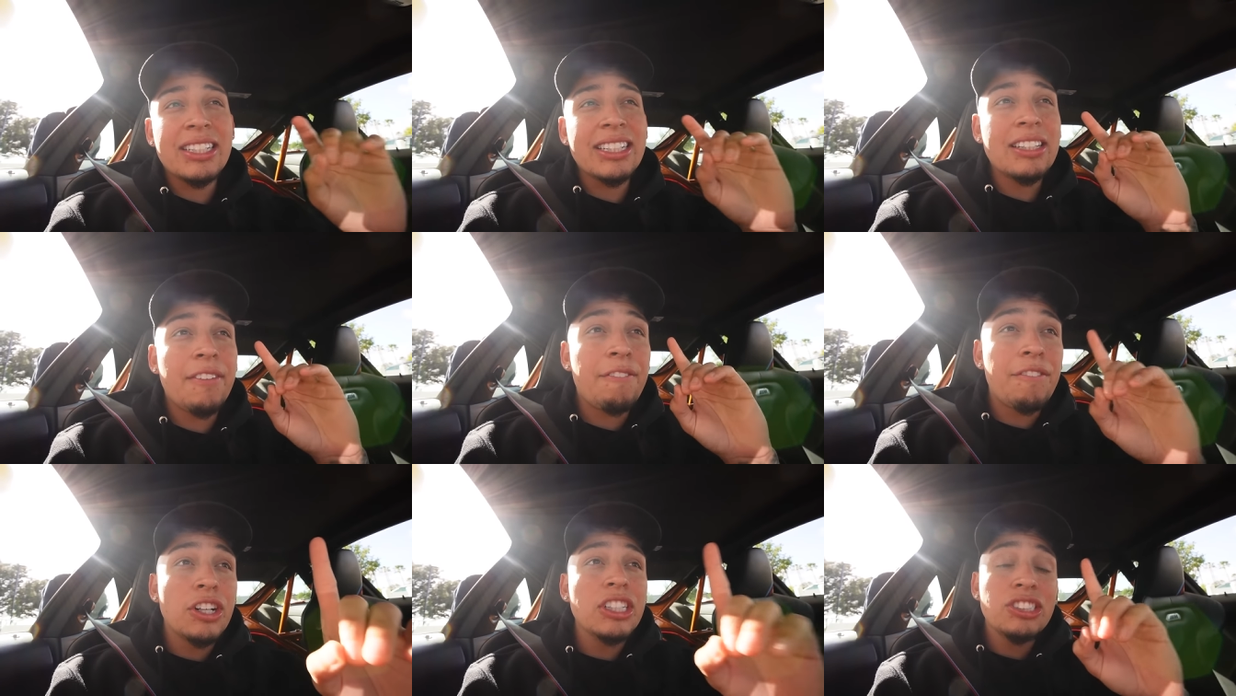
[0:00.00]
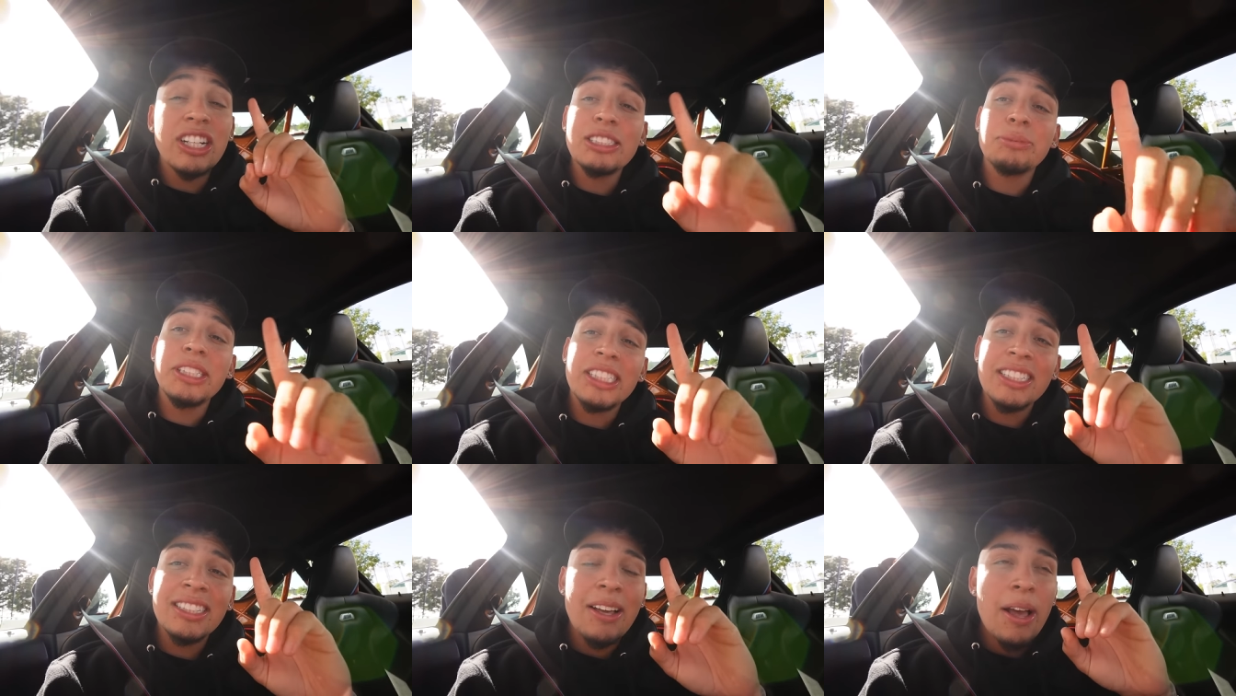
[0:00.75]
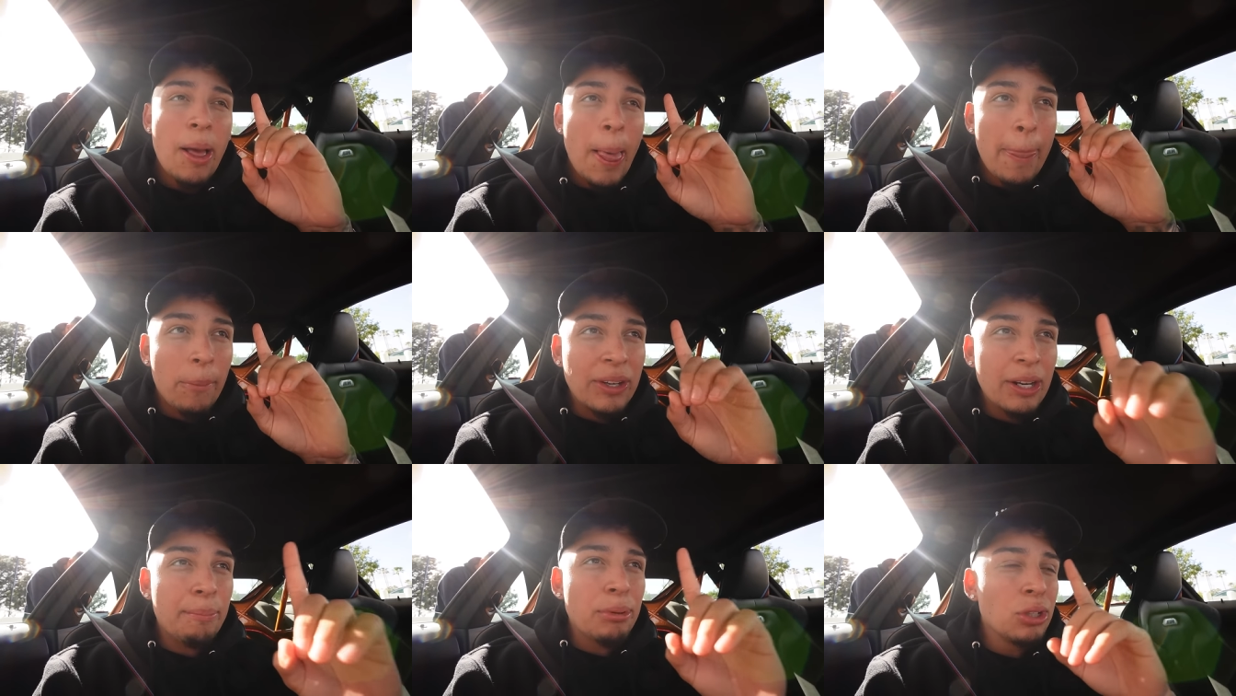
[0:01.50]
I think the first transmission,
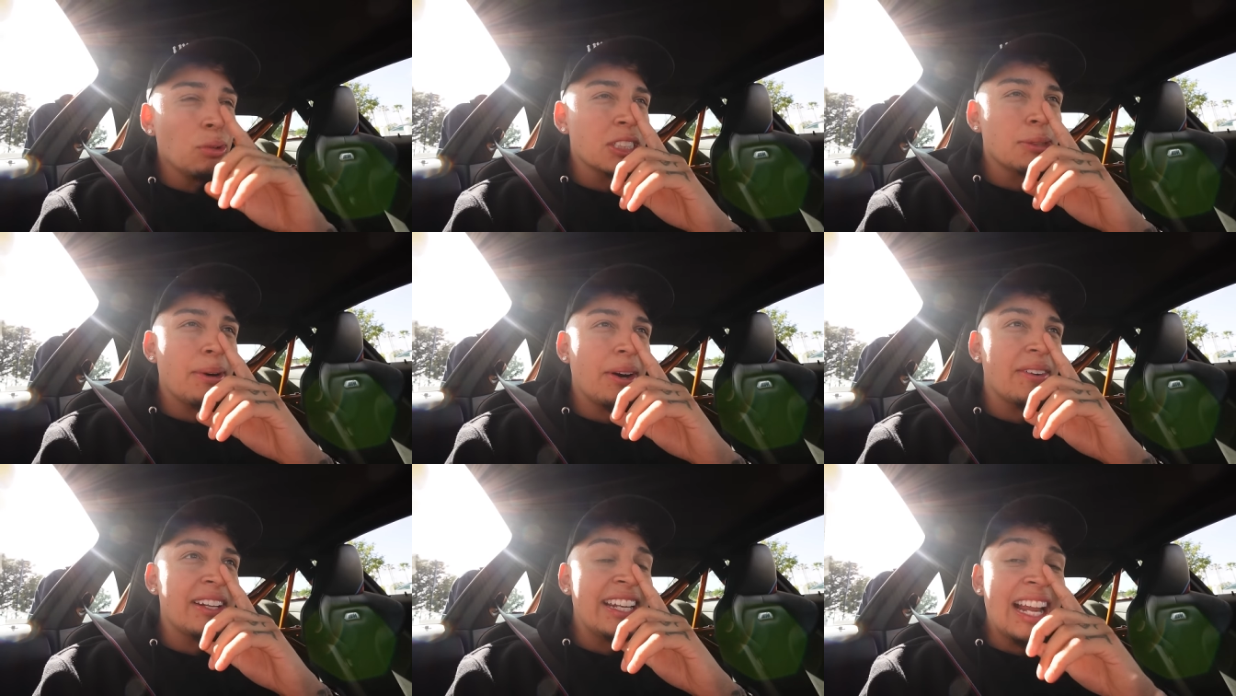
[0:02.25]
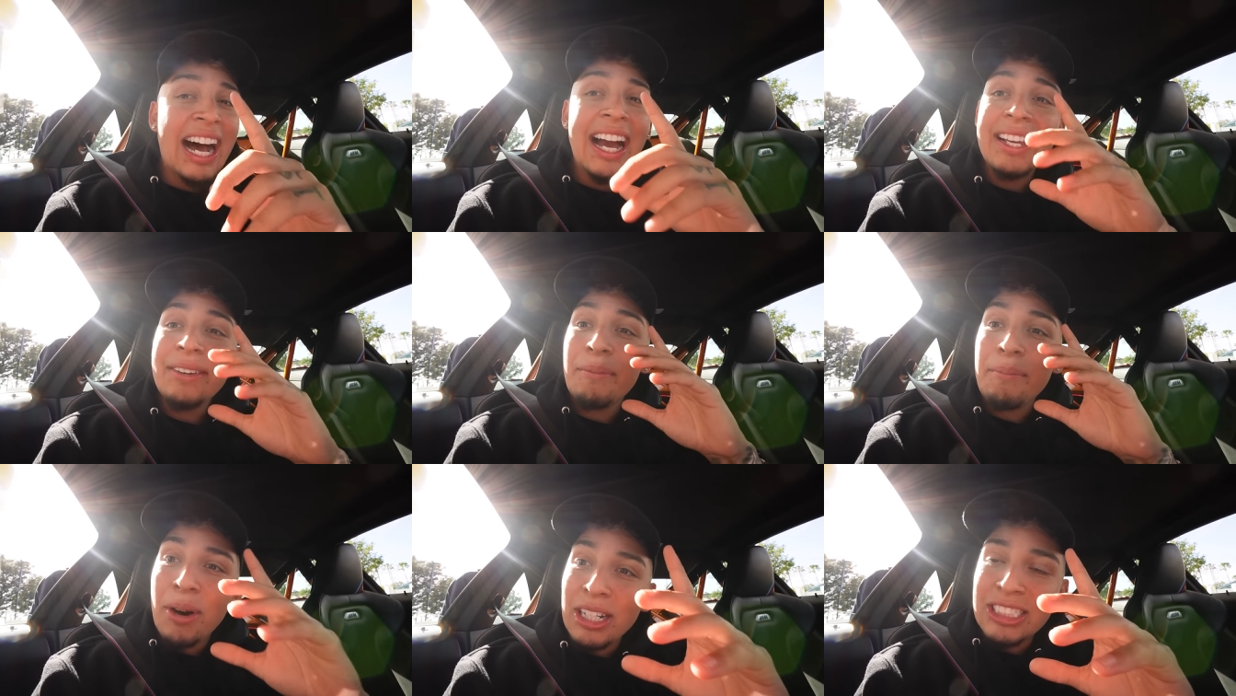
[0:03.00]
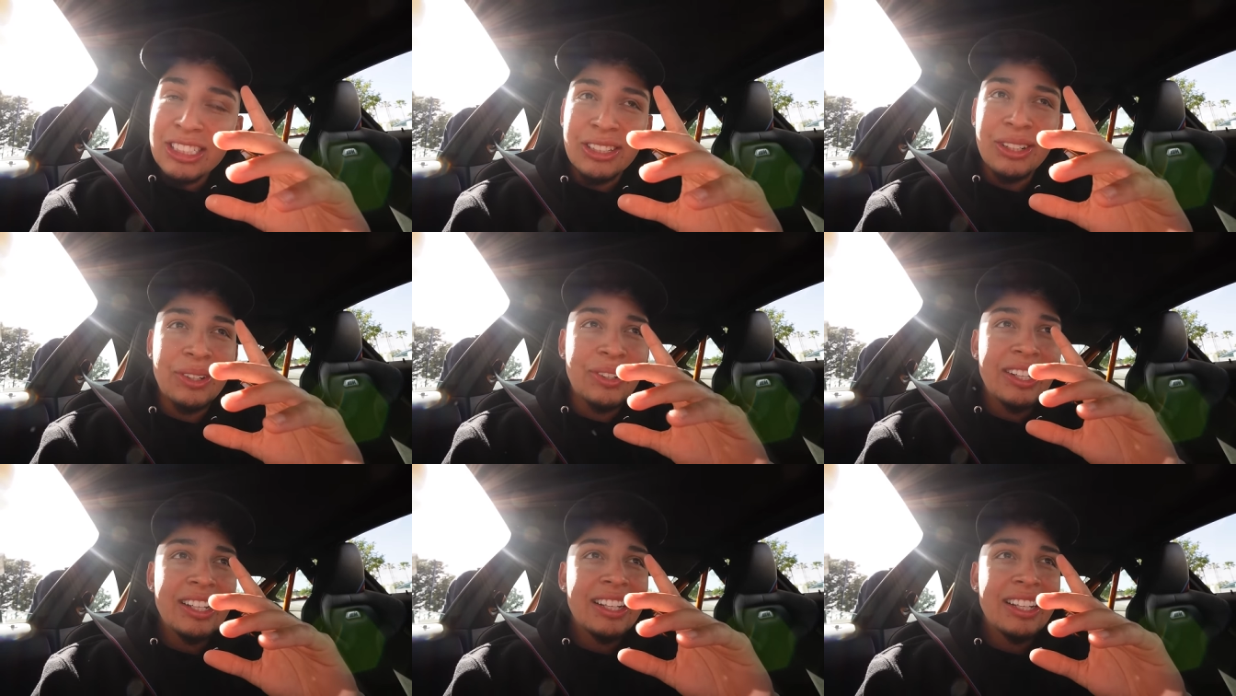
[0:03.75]
when it blew, was about nine months ago.